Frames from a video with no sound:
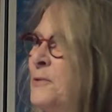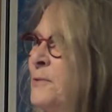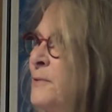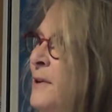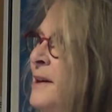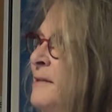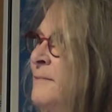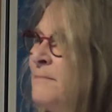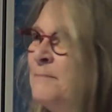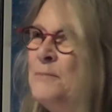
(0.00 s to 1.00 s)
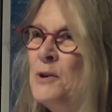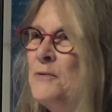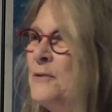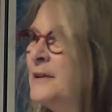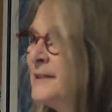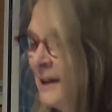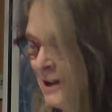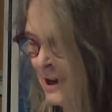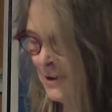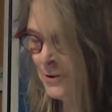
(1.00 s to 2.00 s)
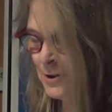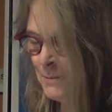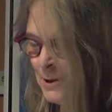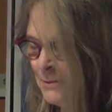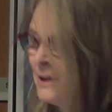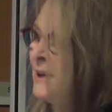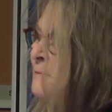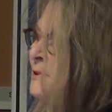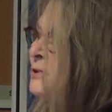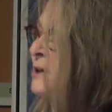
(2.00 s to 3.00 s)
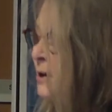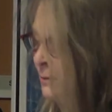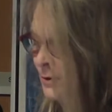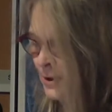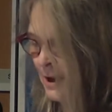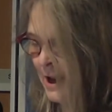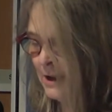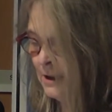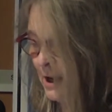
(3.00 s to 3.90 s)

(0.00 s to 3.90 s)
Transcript: a great book for a psychiatrist to be reading, but it turned out it was a hang